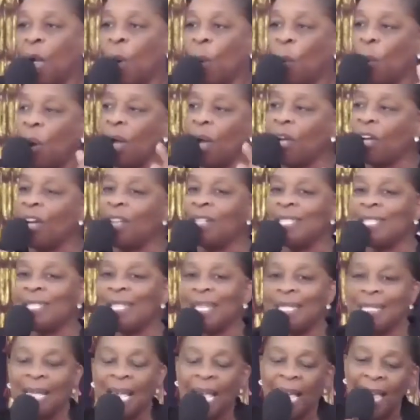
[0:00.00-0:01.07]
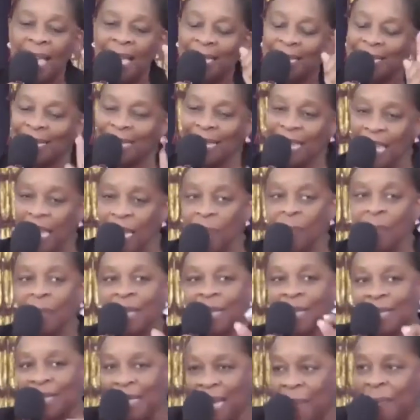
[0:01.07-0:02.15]
what God says is keep the
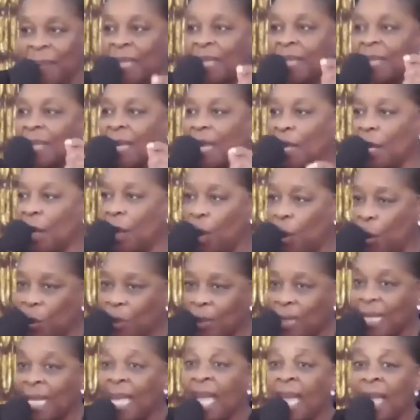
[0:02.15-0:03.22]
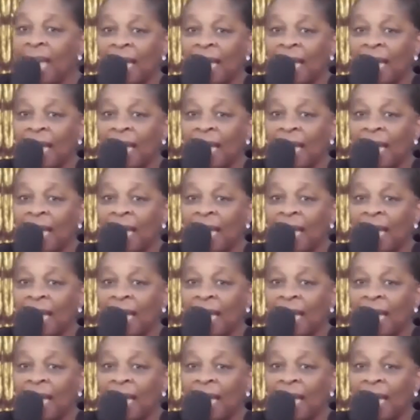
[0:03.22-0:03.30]
Sabbath day holy.